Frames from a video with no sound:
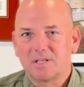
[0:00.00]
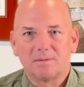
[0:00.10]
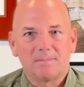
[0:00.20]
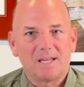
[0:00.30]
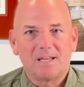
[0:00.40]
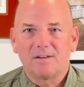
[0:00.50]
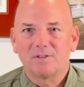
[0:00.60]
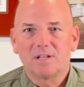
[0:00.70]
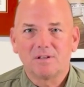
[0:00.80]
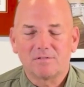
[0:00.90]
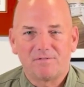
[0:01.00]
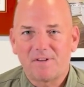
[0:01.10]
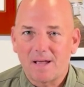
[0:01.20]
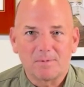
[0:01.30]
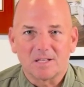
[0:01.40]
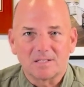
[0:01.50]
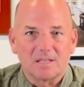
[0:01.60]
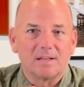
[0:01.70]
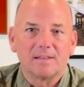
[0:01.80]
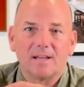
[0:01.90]
and making everything look fabulous at
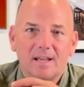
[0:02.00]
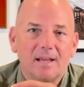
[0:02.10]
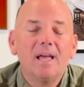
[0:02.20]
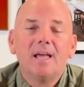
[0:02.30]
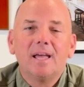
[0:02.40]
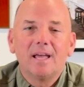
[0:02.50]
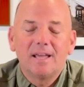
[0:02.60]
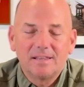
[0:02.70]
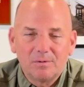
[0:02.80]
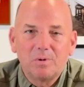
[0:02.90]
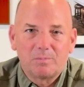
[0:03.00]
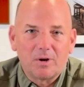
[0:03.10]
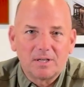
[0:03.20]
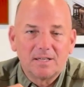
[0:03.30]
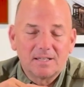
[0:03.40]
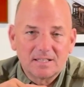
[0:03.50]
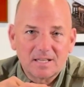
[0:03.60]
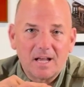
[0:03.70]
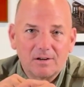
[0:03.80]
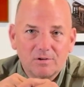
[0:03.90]
the end of the day. And then we brought in a
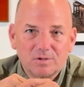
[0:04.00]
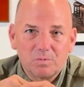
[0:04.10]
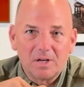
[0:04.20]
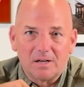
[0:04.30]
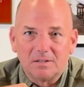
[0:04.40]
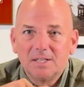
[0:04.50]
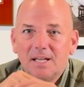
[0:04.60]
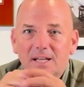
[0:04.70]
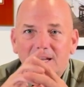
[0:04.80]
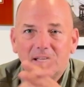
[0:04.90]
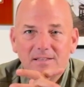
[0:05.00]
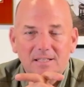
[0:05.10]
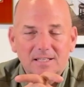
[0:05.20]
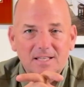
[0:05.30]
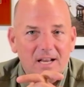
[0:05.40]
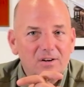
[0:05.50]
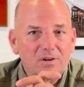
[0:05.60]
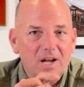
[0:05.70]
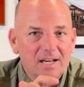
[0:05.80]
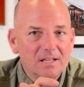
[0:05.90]
designer as well. And the designer
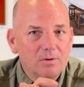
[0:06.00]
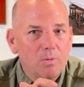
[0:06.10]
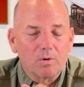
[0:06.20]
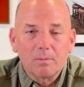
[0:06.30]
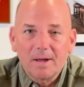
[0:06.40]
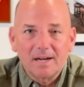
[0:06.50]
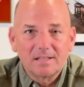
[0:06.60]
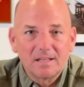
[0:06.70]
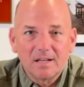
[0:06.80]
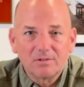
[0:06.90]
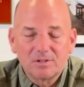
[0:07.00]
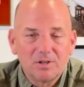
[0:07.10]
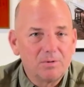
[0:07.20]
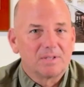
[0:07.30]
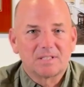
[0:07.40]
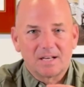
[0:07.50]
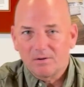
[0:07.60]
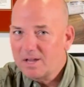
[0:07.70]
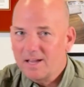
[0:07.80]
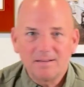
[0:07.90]
kind of quarterbacked the other two and said,
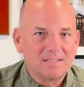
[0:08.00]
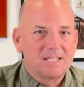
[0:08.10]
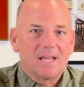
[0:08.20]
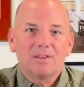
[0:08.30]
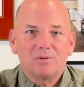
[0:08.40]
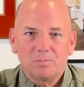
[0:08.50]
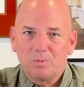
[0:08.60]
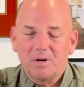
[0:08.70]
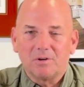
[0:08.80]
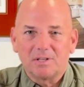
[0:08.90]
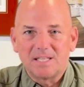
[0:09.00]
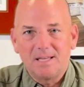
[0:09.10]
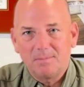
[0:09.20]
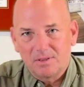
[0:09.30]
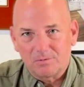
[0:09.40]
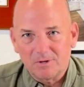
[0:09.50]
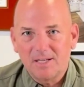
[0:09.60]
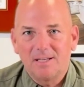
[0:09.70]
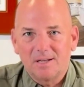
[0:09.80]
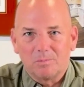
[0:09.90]
okay, together we are a team of
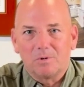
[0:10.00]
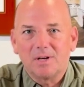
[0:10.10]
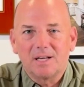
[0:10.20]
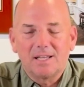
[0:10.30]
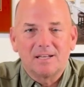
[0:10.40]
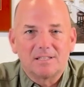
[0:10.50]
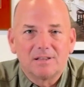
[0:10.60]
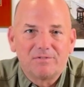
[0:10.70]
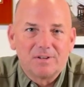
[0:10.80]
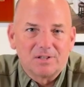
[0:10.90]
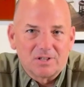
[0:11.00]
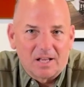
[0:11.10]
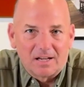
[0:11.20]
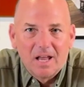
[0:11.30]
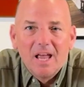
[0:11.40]
3 and we're going to get it to the finish line.